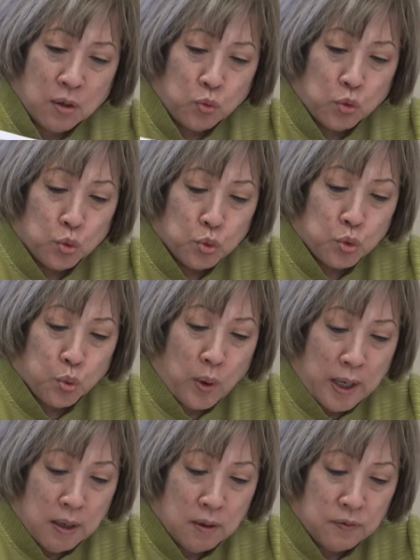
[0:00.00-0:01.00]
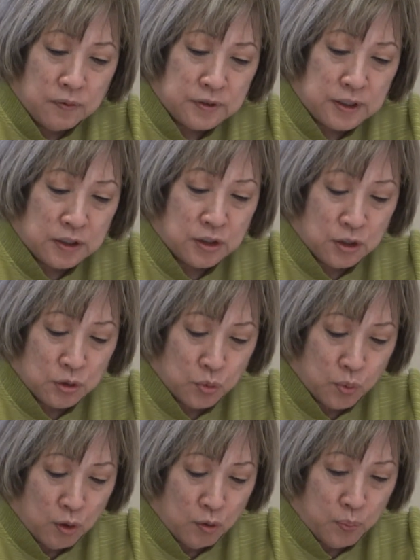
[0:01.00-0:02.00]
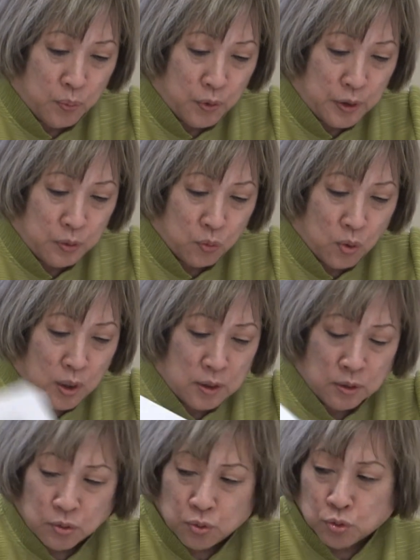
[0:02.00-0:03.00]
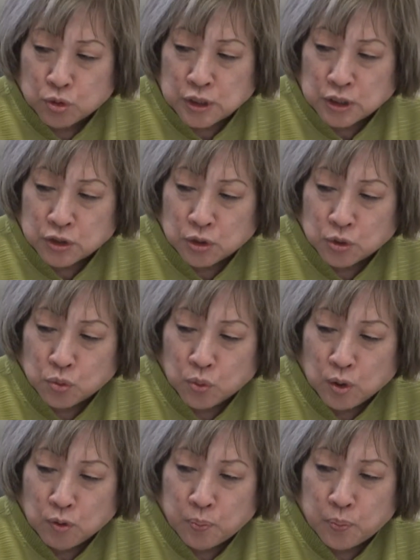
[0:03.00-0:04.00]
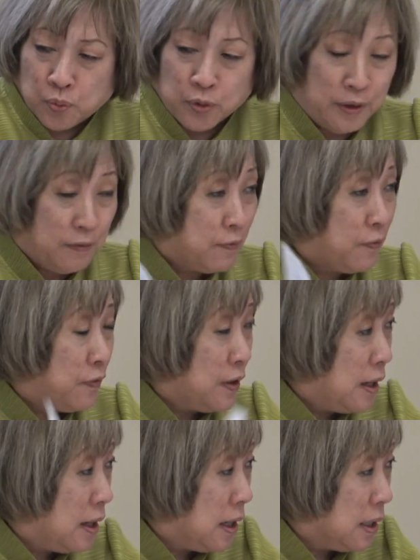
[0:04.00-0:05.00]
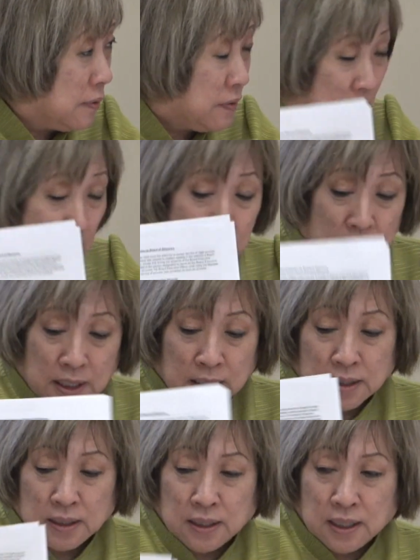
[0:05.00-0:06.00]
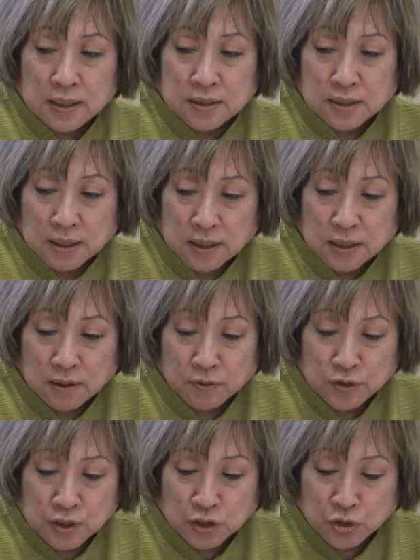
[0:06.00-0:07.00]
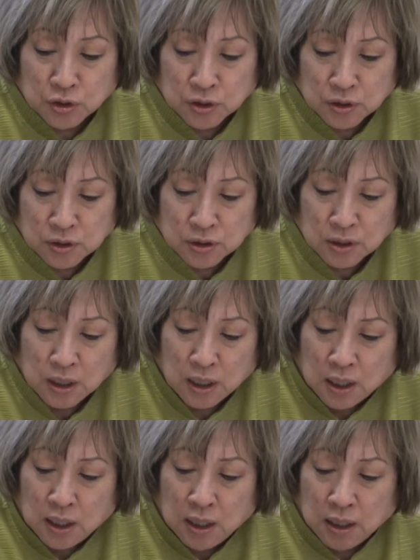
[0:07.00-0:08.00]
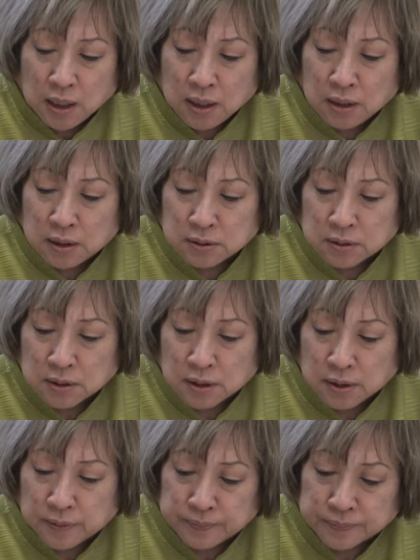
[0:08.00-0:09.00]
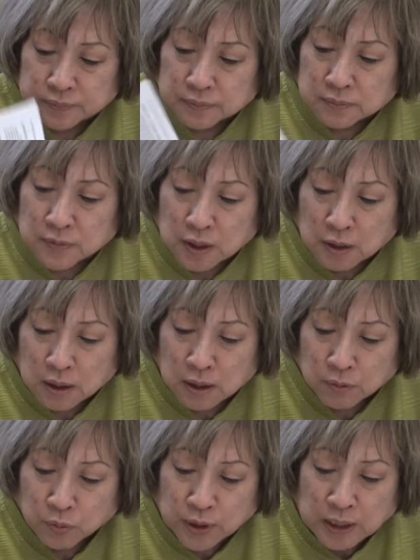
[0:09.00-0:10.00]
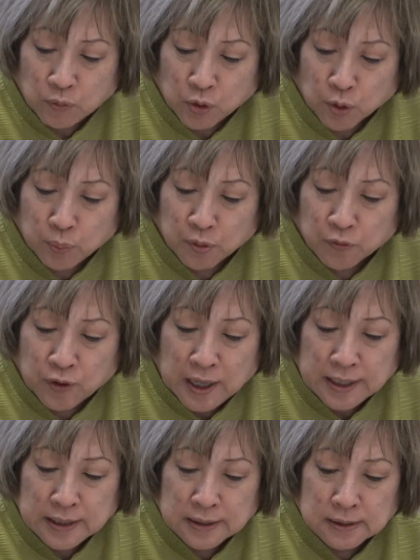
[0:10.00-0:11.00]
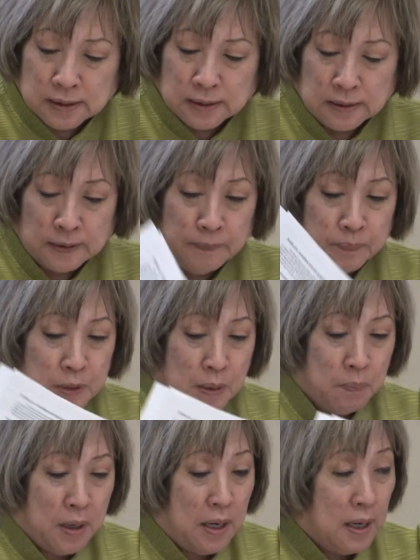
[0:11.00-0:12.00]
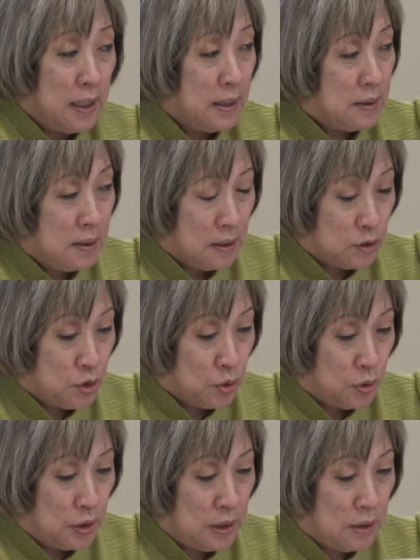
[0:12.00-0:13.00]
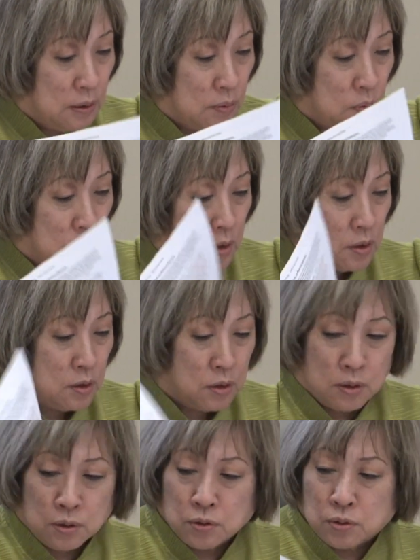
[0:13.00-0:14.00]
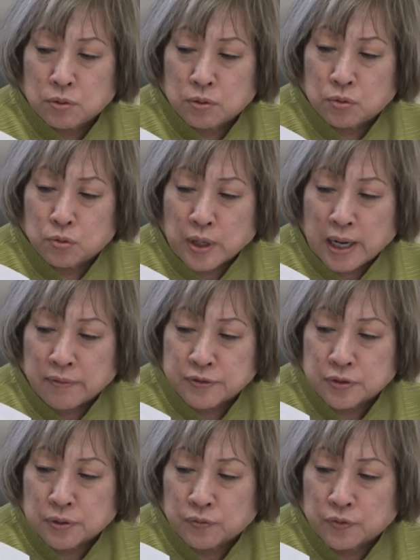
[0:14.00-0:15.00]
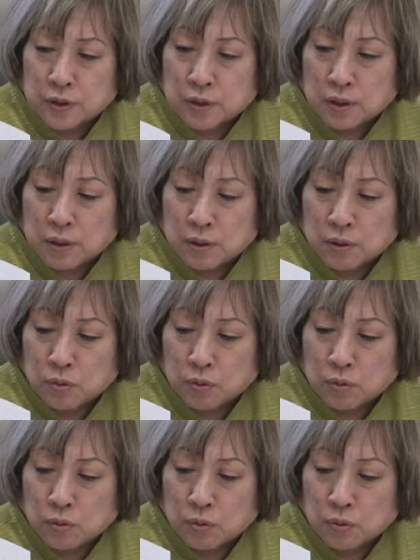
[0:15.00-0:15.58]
rule 12, section 12.1 through section 12.5 in executive sessions. And we were provided by the attorney with drafts of the